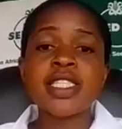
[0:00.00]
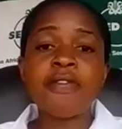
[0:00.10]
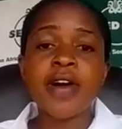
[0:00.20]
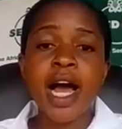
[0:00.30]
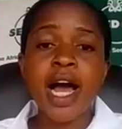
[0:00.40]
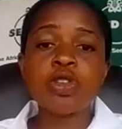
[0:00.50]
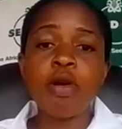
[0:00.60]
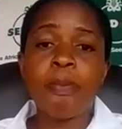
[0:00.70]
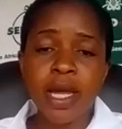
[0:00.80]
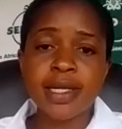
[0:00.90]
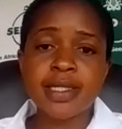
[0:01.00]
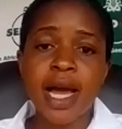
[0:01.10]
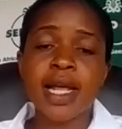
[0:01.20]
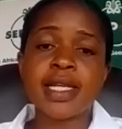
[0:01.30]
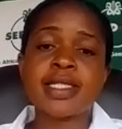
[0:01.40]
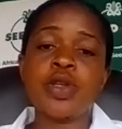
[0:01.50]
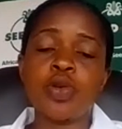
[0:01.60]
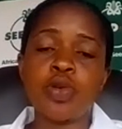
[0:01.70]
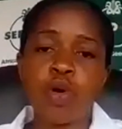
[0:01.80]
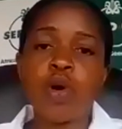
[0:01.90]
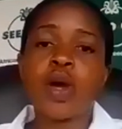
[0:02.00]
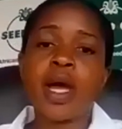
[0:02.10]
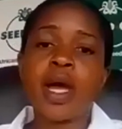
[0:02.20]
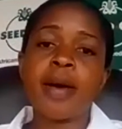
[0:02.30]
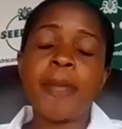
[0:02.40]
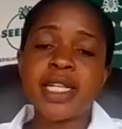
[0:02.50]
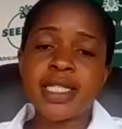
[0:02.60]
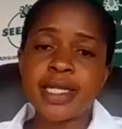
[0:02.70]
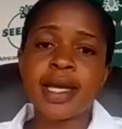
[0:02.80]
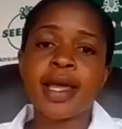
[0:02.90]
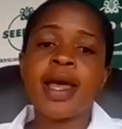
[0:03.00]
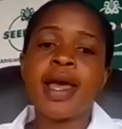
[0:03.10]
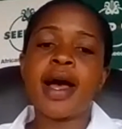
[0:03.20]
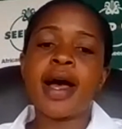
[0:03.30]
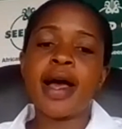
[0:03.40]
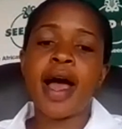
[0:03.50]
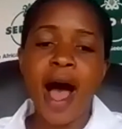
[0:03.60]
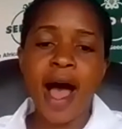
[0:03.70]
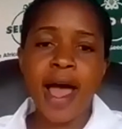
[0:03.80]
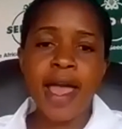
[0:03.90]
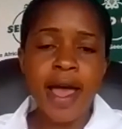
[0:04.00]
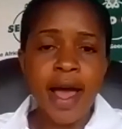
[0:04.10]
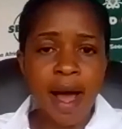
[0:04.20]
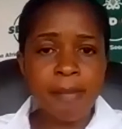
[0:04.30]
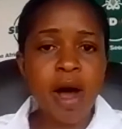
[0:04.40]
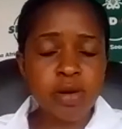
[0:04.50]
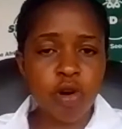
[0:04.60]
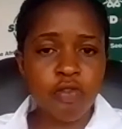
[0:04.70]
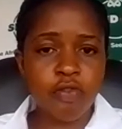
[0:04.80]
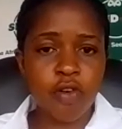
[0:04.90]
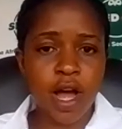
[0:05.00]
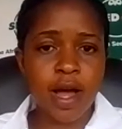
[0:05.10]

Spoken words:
safeguard your pocket against you purchasing a high amount of